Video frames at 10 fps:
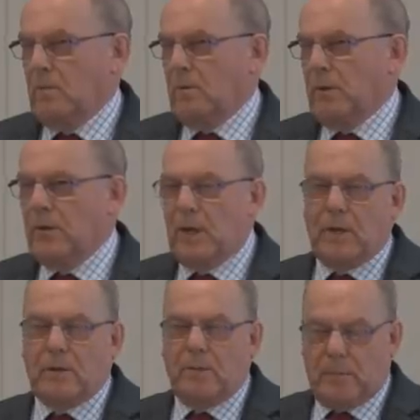run
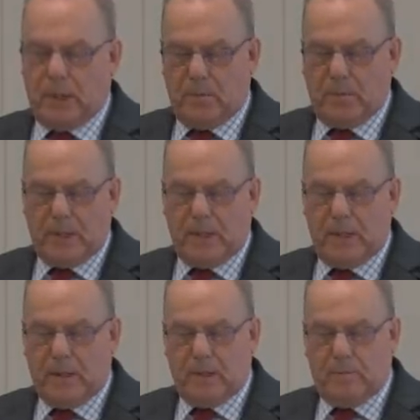that
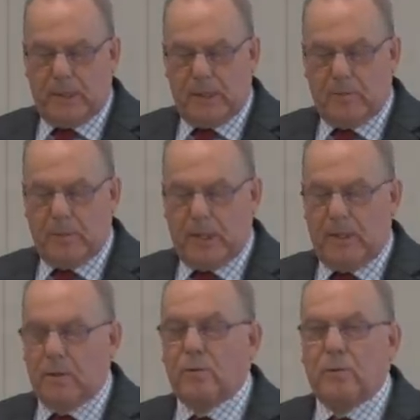
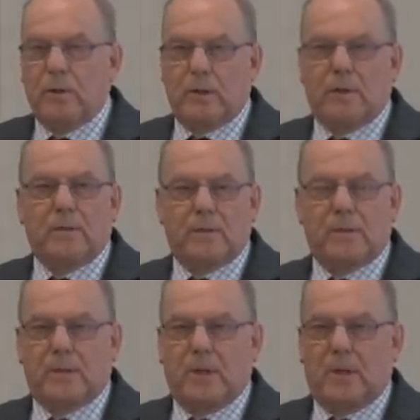B&B in
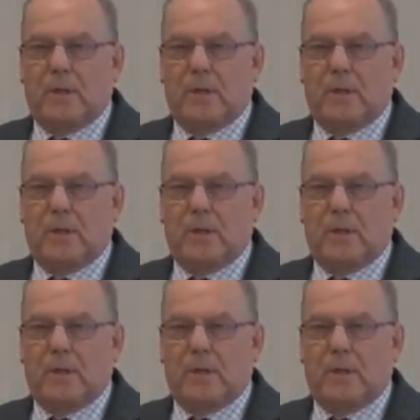accordance